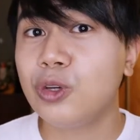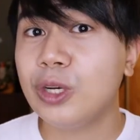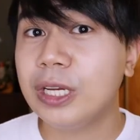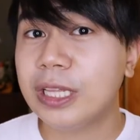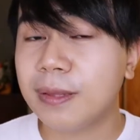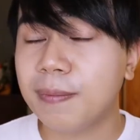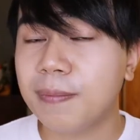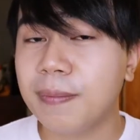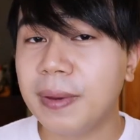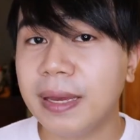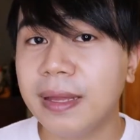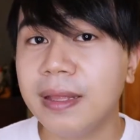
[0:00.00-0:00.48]

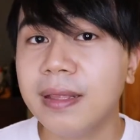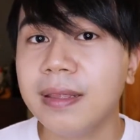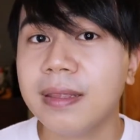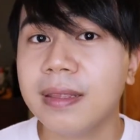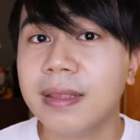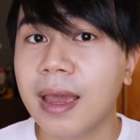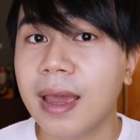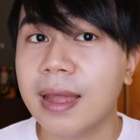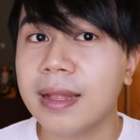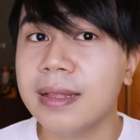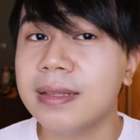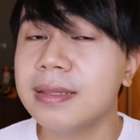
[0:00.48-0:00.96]
treatment
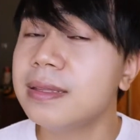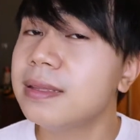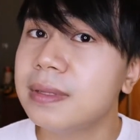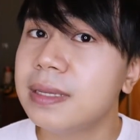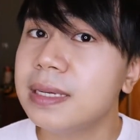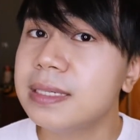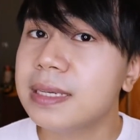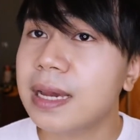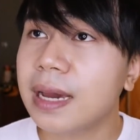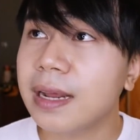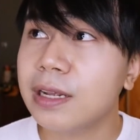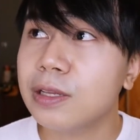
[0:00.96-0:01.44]
and
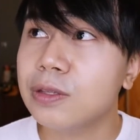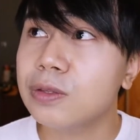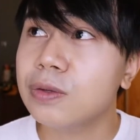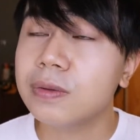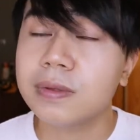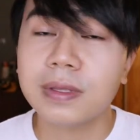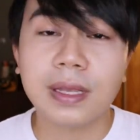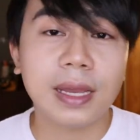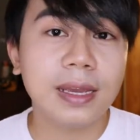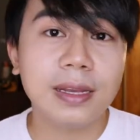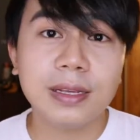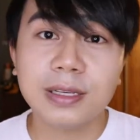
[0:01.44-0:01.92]
decided
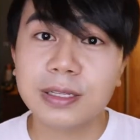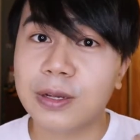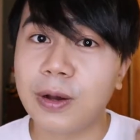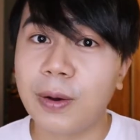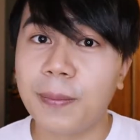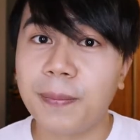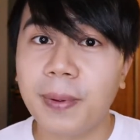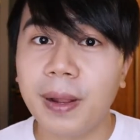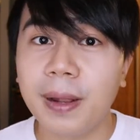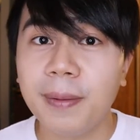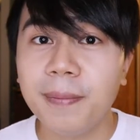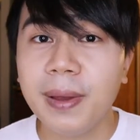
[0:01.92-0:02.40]
to take
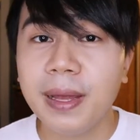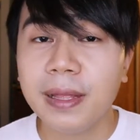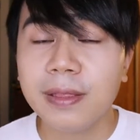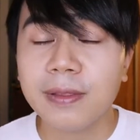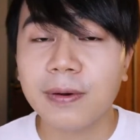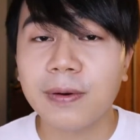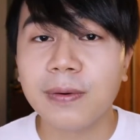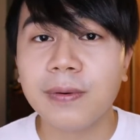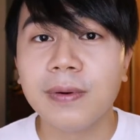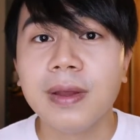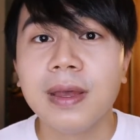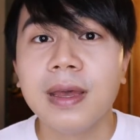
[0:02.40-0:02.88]
saw
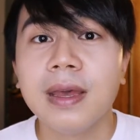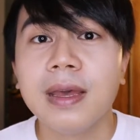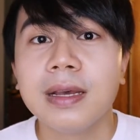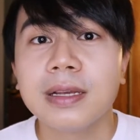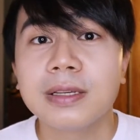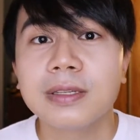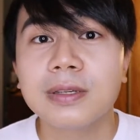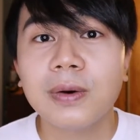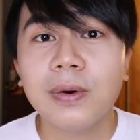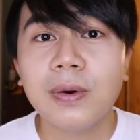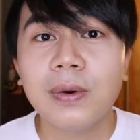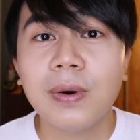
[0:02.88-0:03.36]
palmetto.
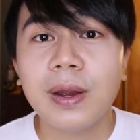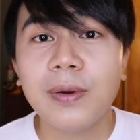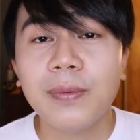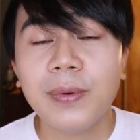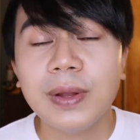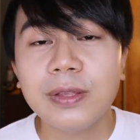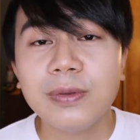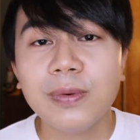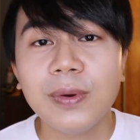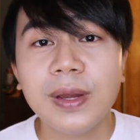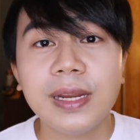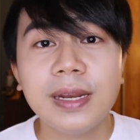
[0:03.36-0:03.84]
So I
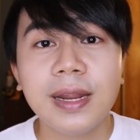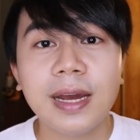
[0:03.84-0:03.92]
went to a